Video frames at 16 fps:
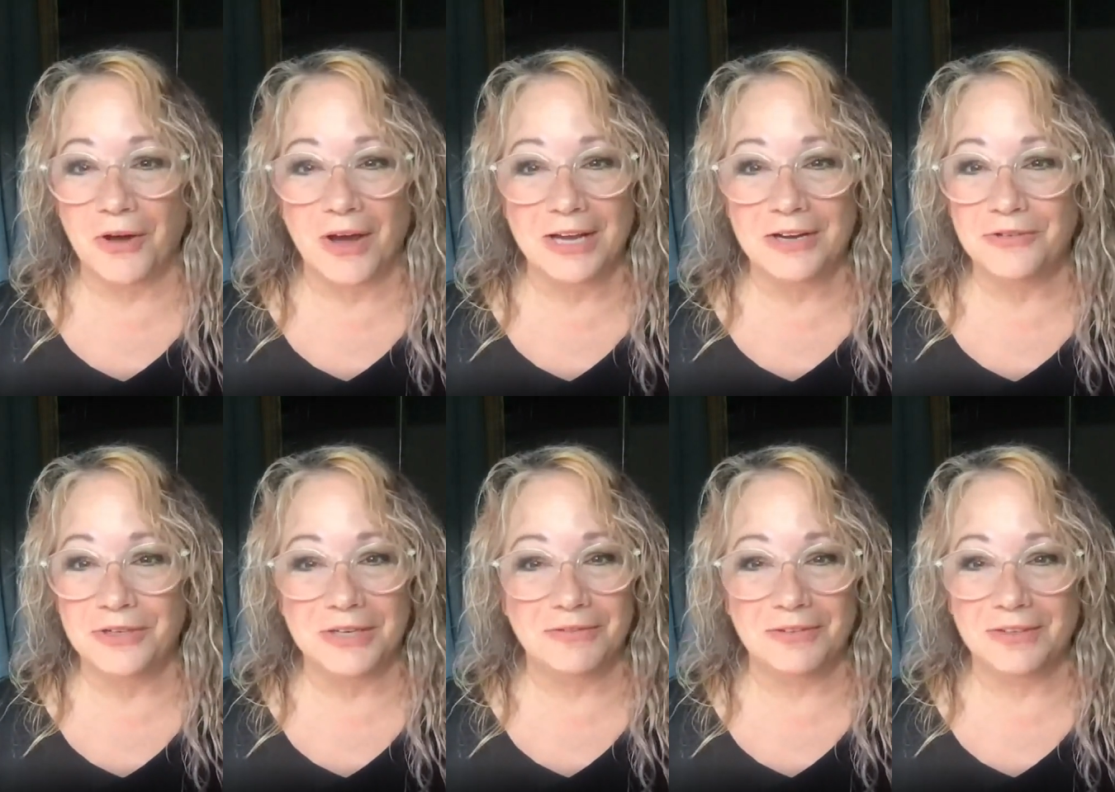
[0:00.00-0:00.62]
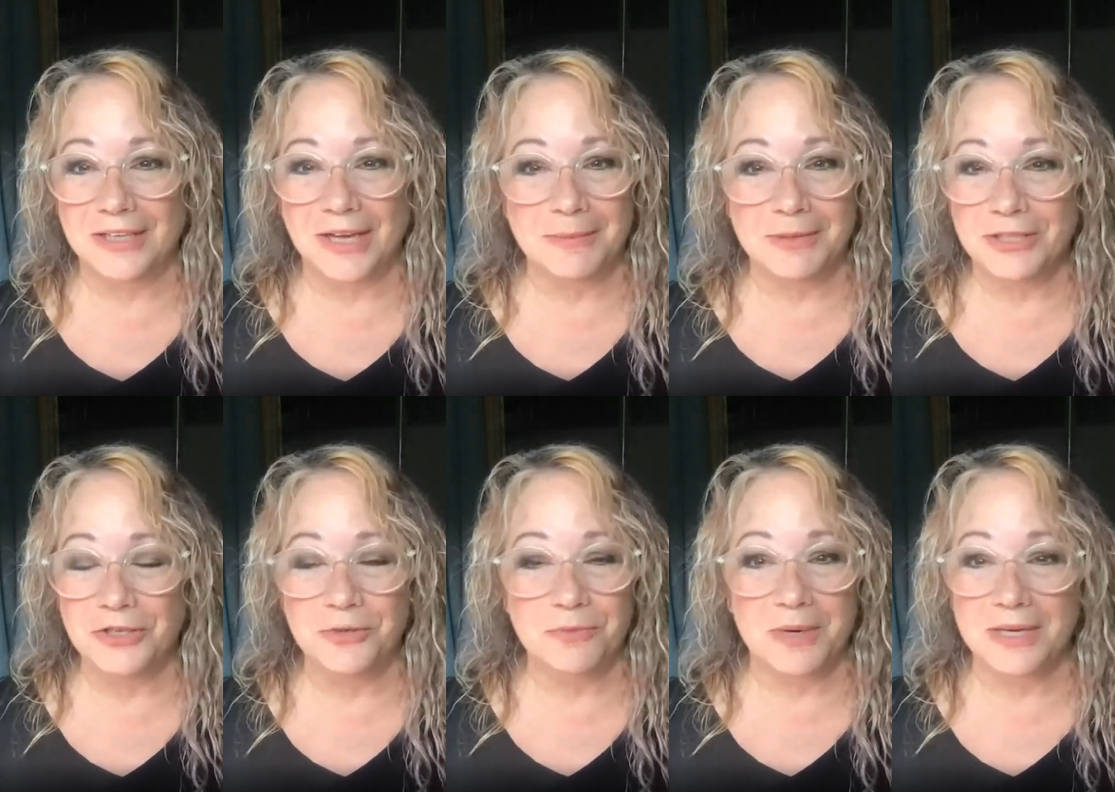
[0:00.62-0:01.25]
I don't even, I mean,
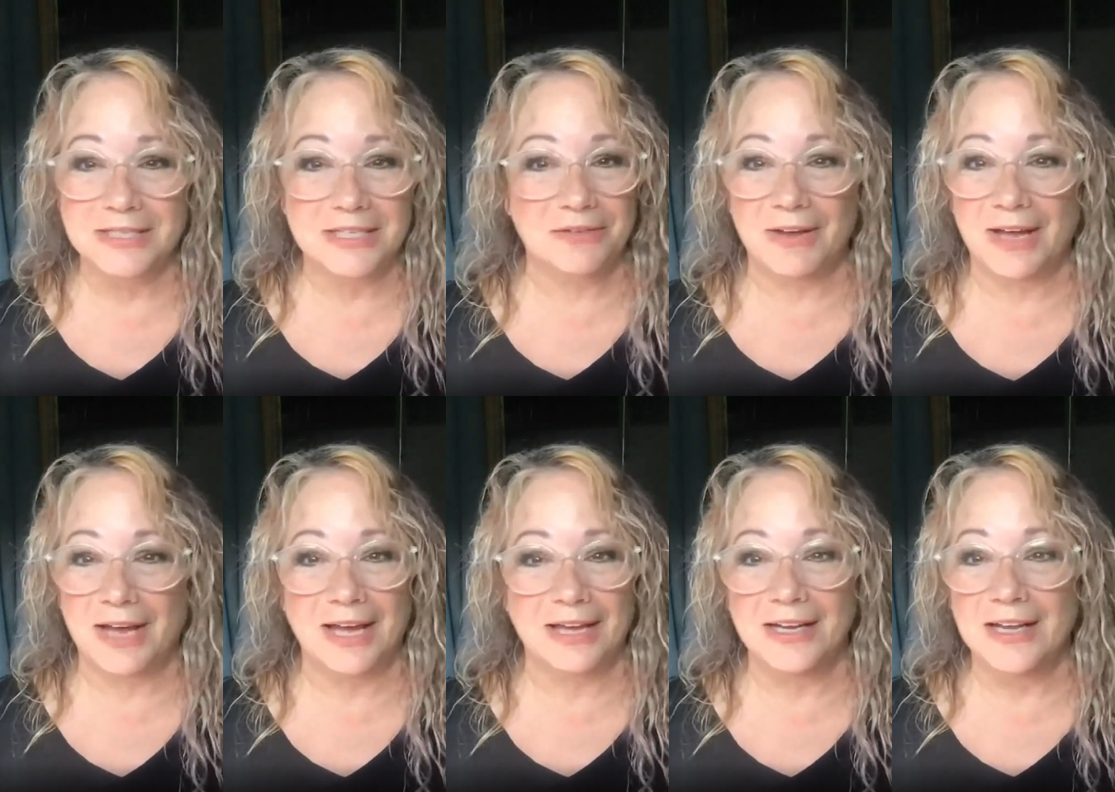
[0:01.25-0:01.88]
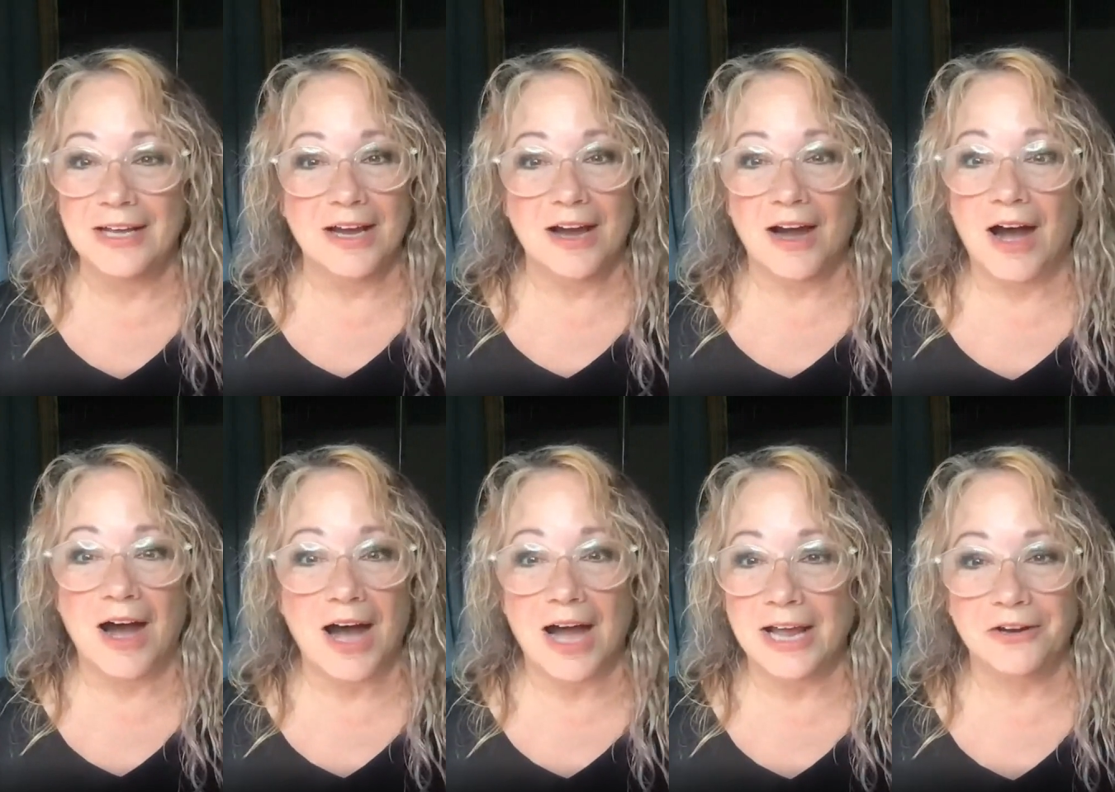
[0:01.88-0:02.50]
you must have had a
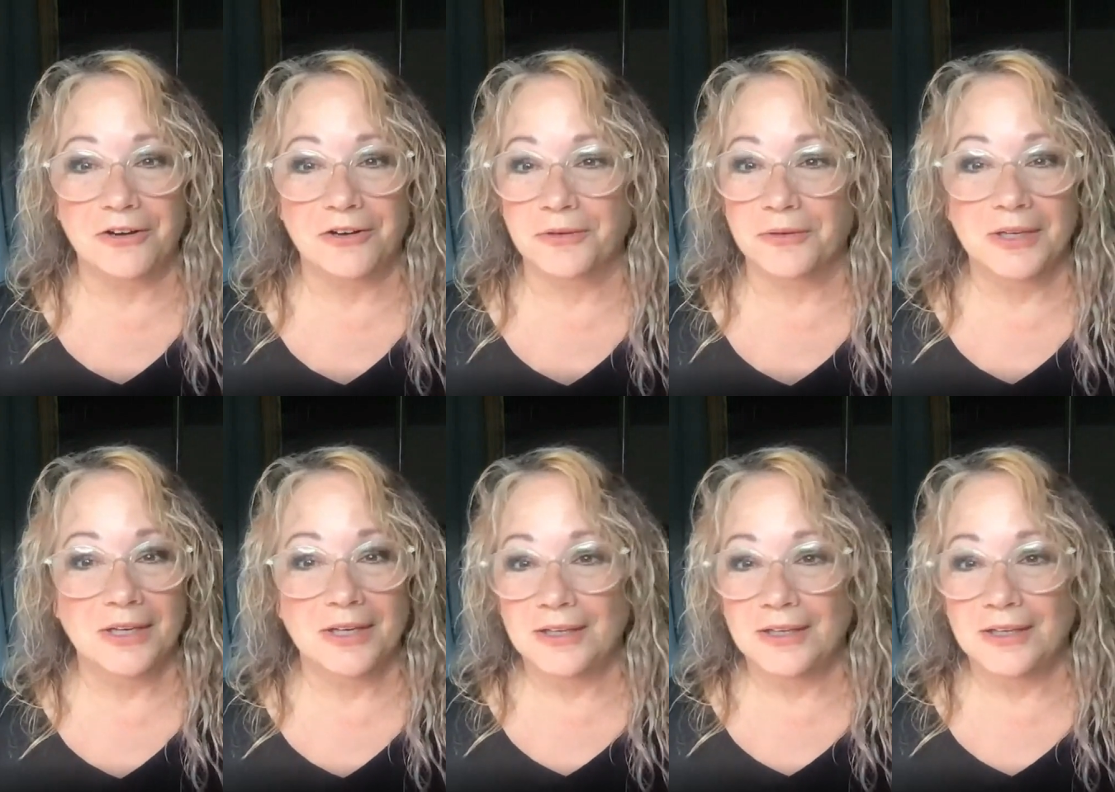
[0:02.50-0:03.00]
higher